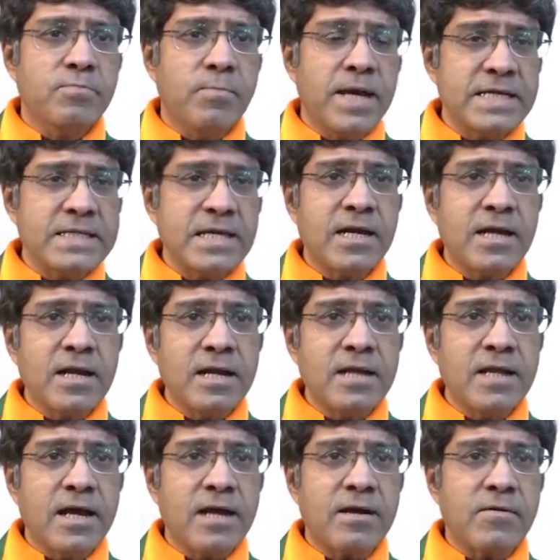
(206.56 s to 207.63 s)
basically,
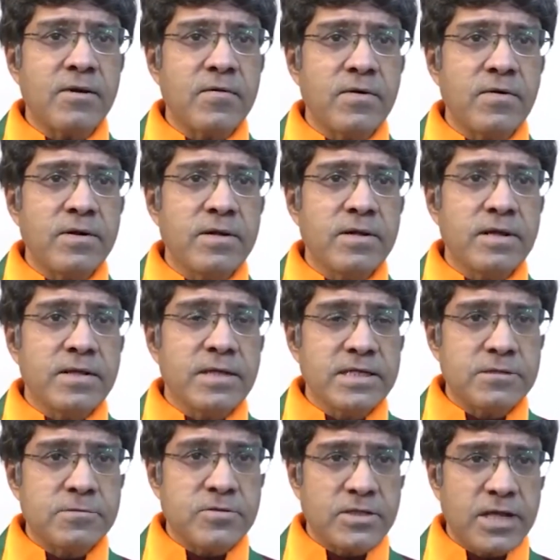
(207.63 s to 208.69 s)

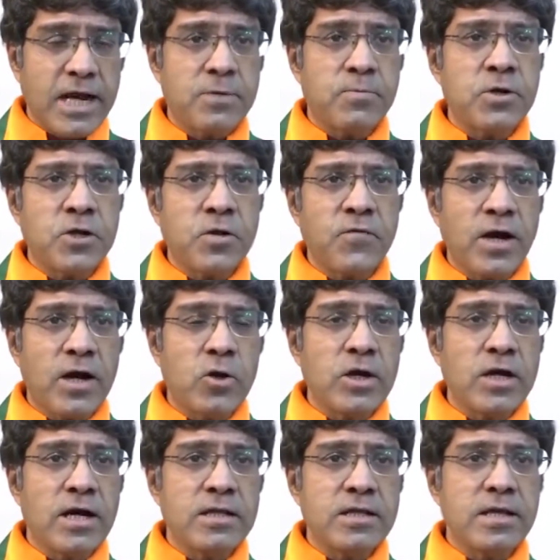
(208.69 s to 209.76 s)
this statement of Rahul
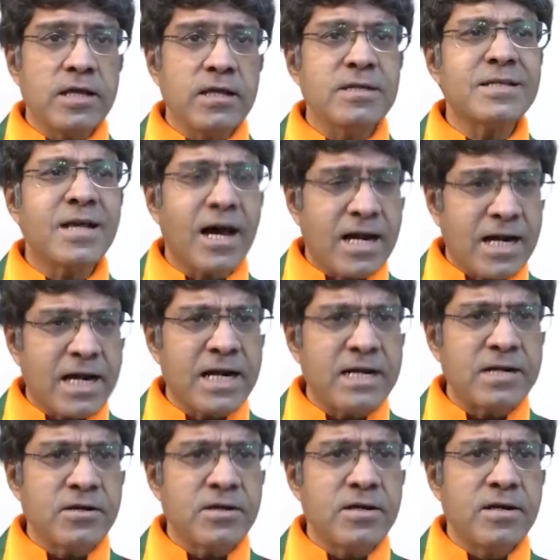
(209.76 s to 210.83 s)
Gandhi, this
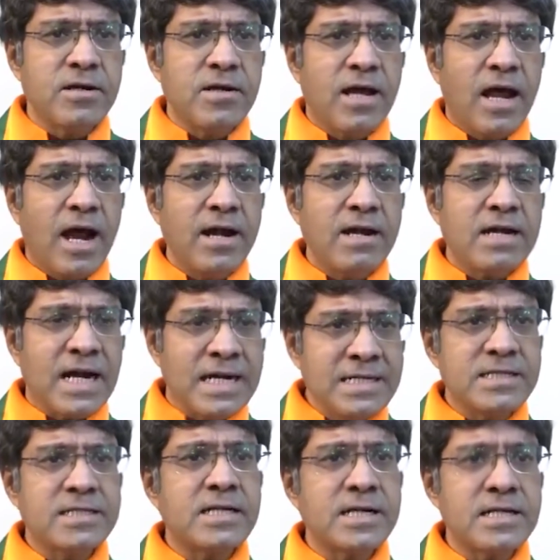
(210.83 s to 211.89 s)
arrogant and
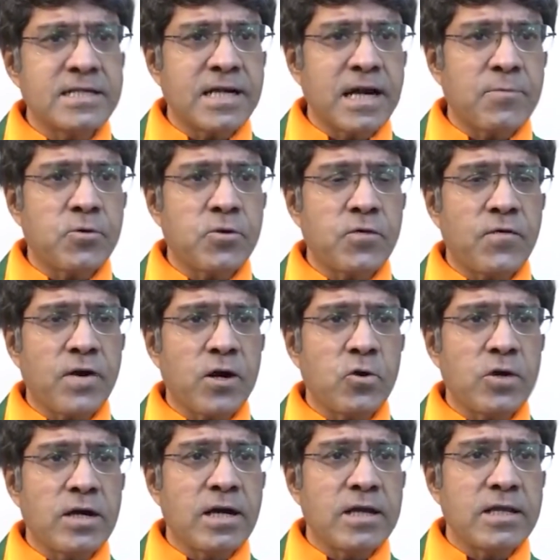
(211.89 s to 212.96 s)
condescending statement of
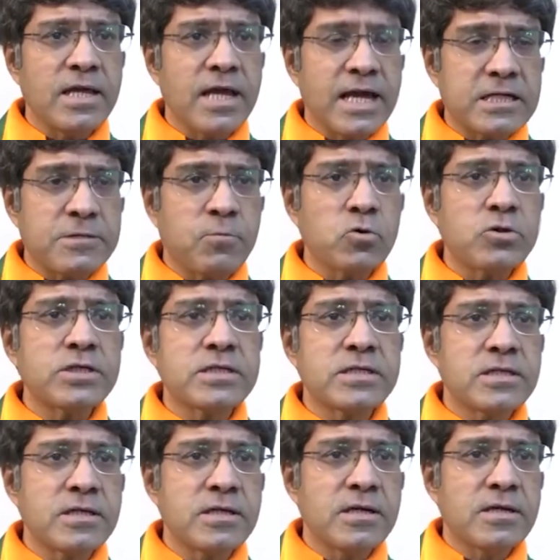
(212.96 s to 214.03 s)
Rahul Gandhi,
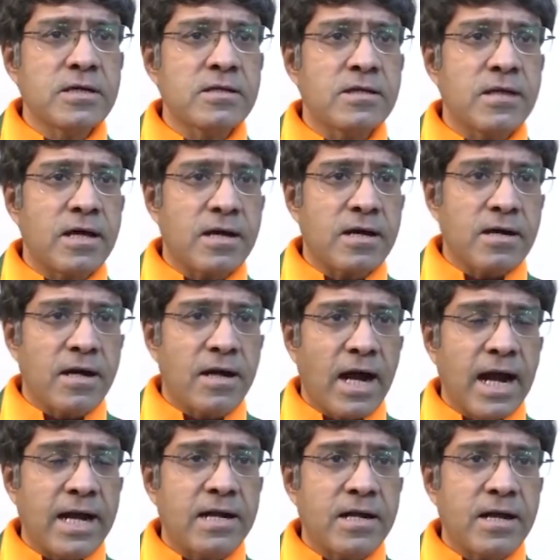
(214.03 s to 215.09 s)
exposes their
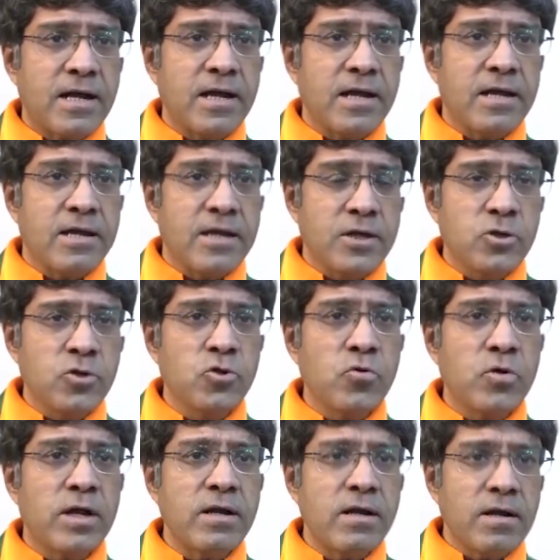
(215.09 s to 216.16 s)
anti-Hindu
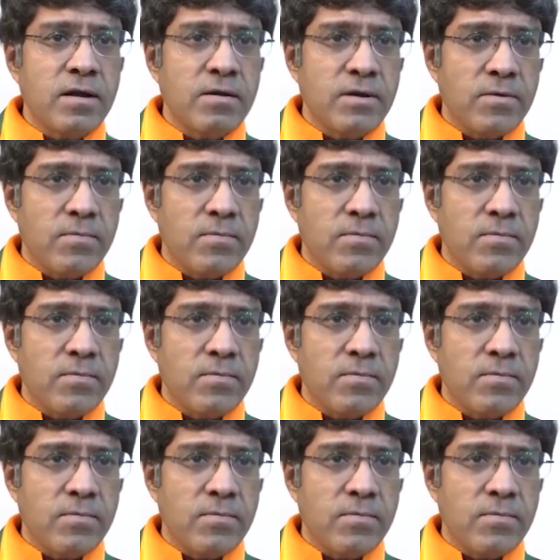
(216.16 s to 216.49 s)
and